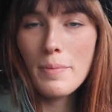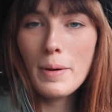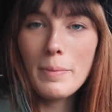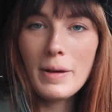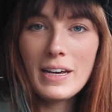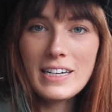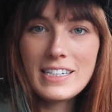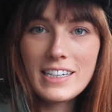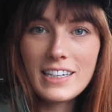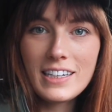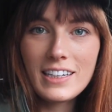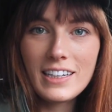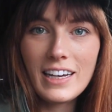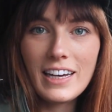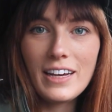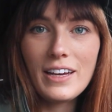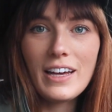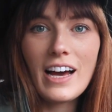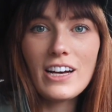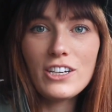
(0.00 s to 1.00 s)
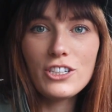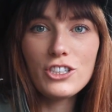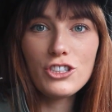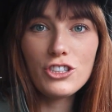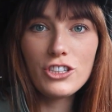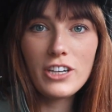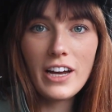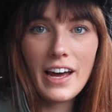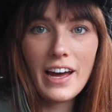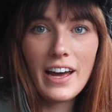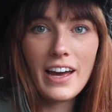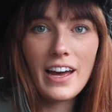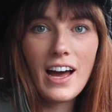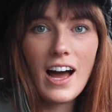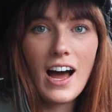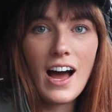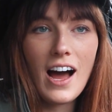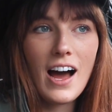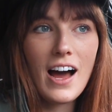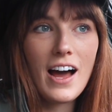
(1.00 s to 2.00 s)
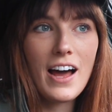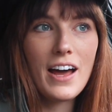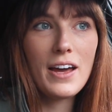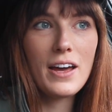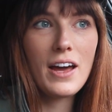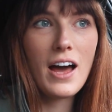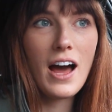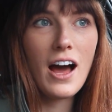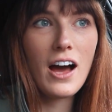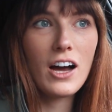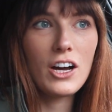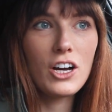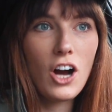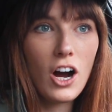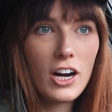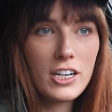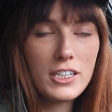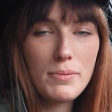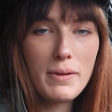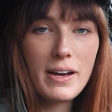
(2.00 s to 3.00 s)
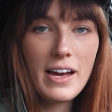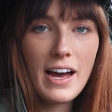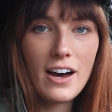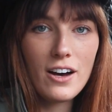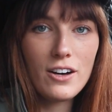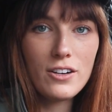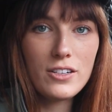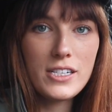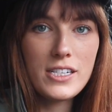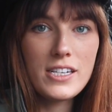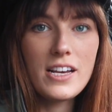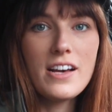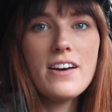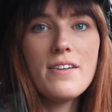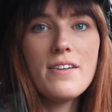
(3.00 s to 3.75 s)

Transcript: But basically, yesterday, I got to my house.